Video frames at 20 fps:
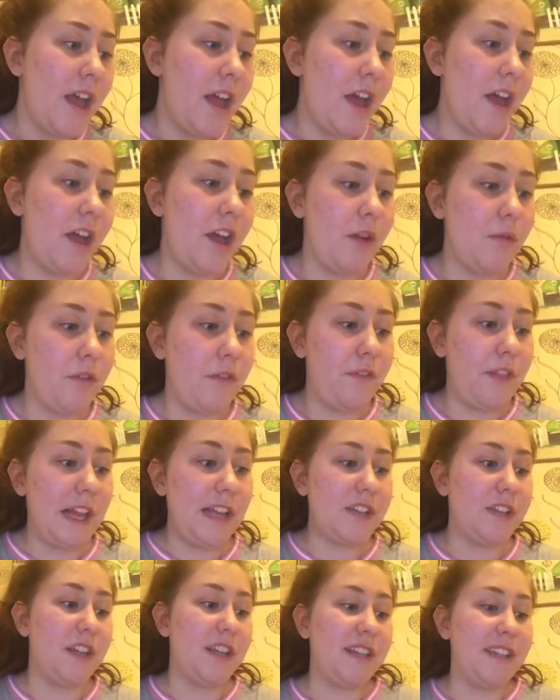
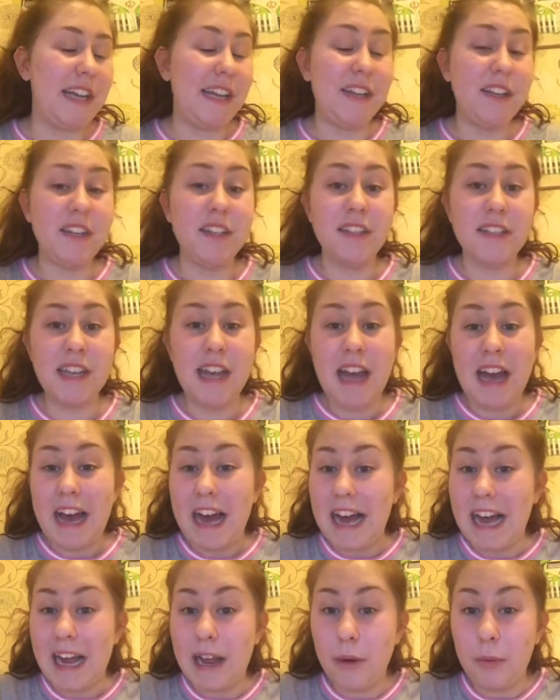Reflect on attendance.
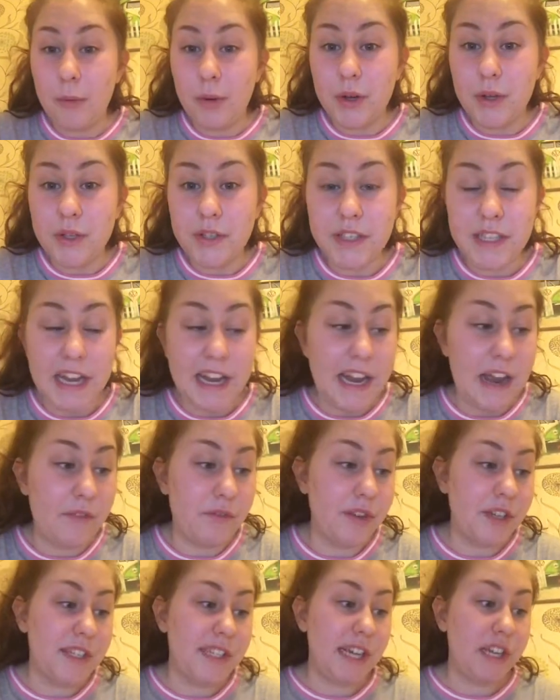I was in
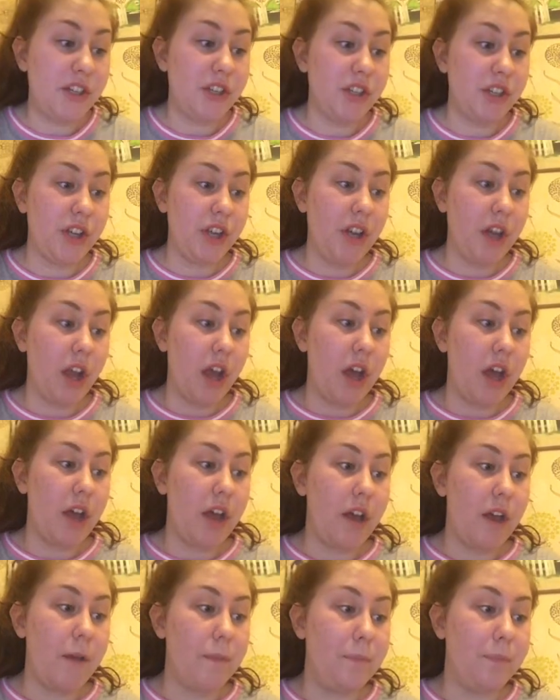every session.
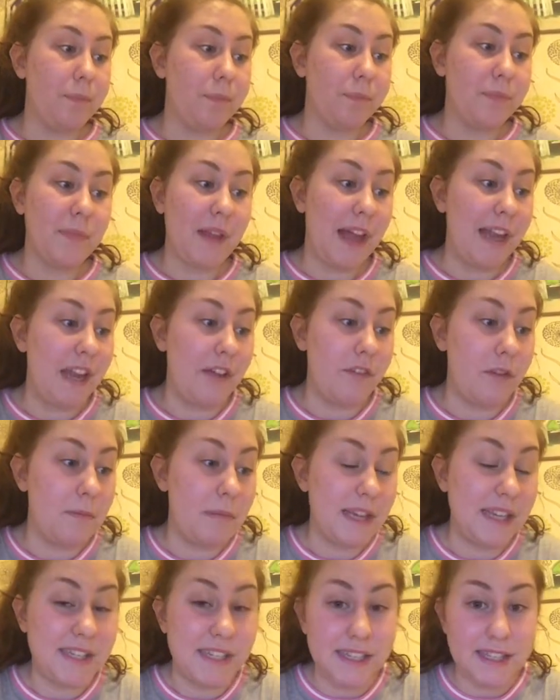I never
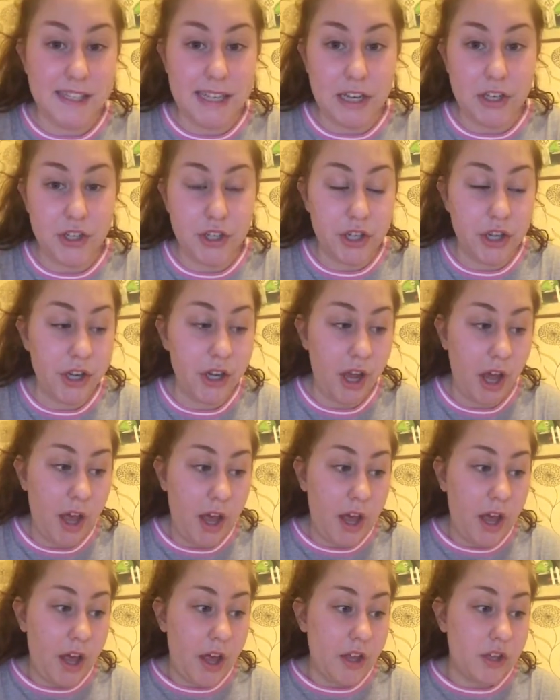missed a session,
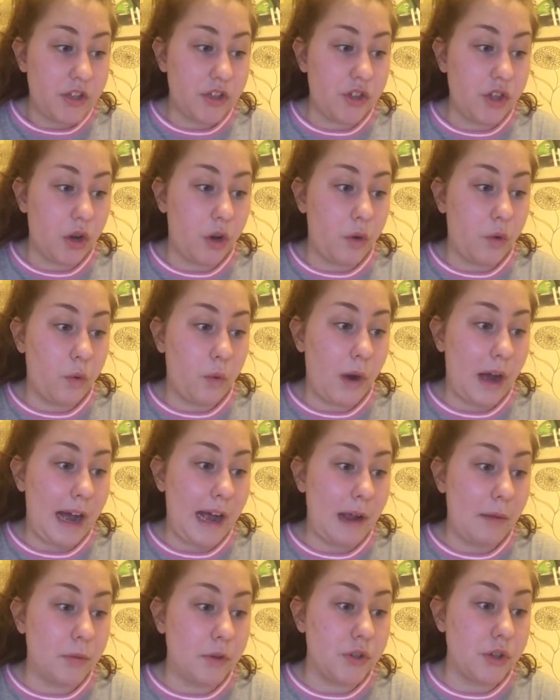so
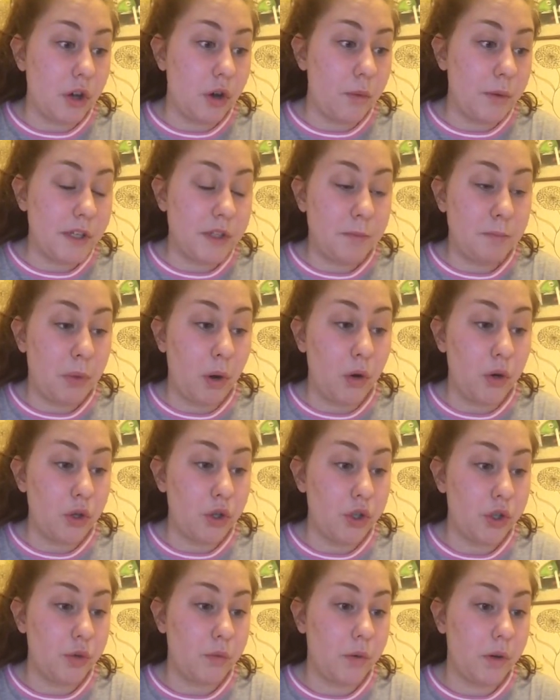I was always
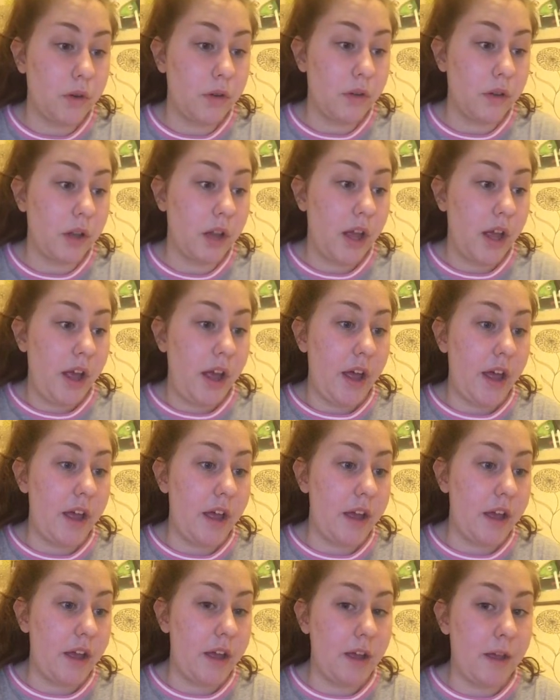punctual
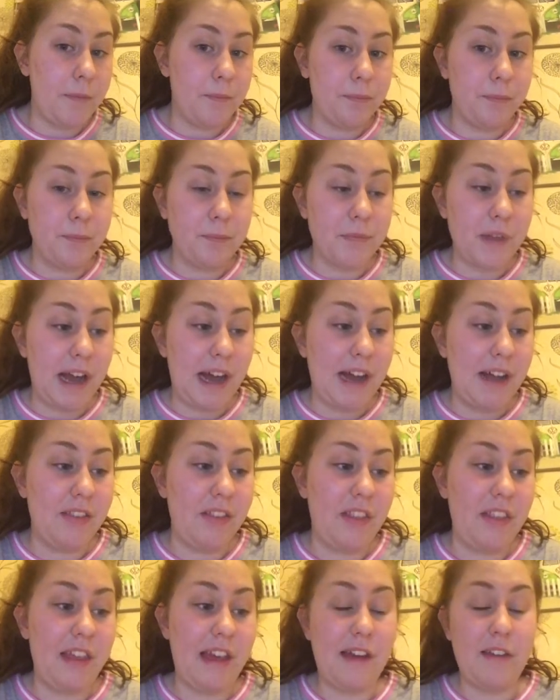and
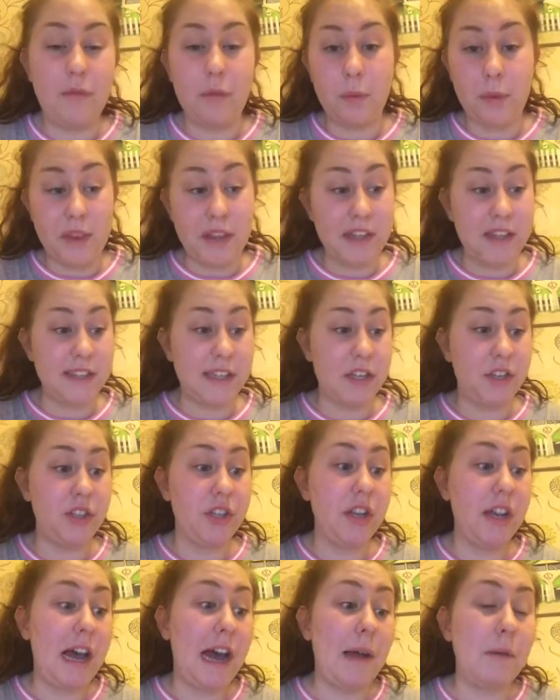there within the
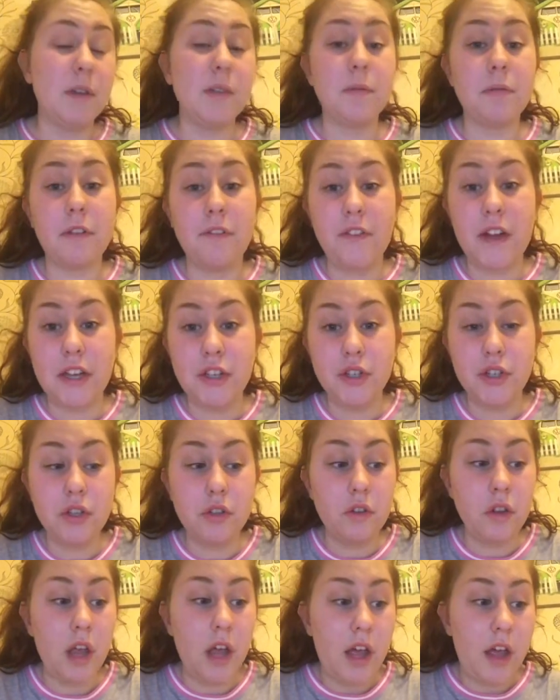session. I was
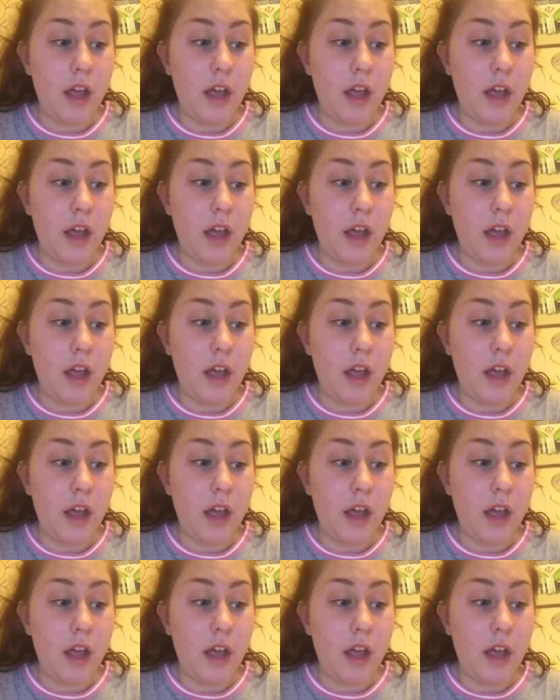professional.